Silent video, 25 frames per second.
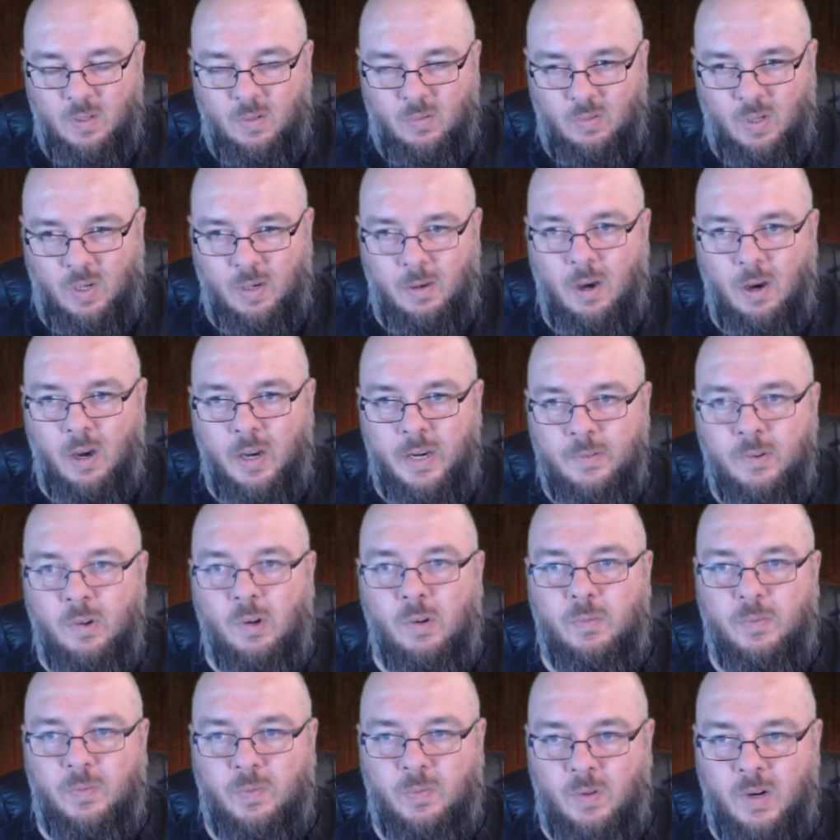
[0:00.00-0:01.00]
right, I've
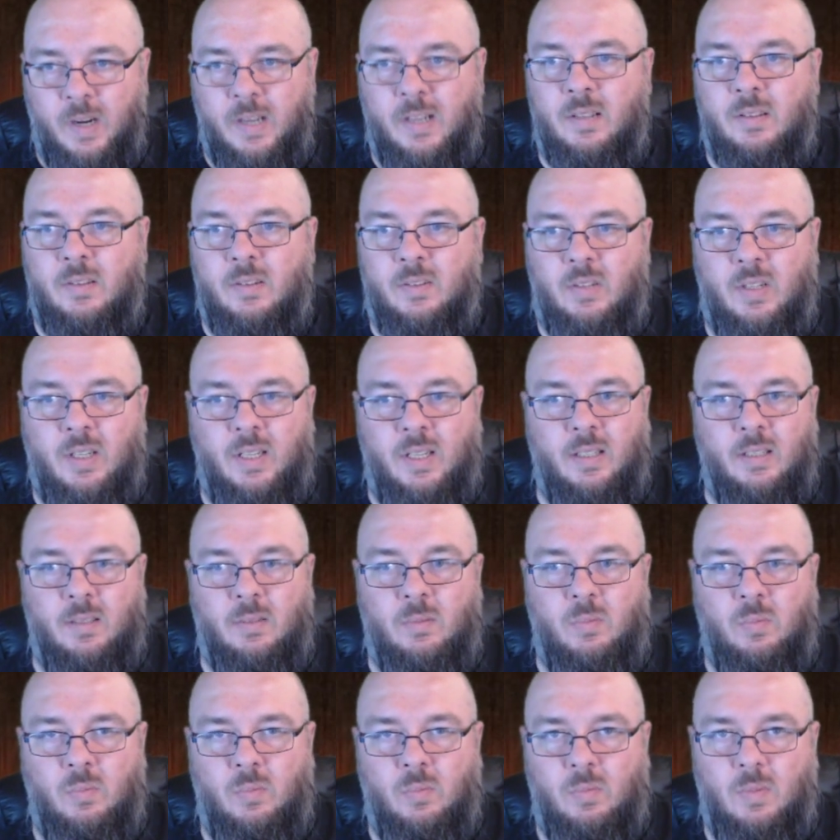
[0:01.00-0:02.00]
got friends in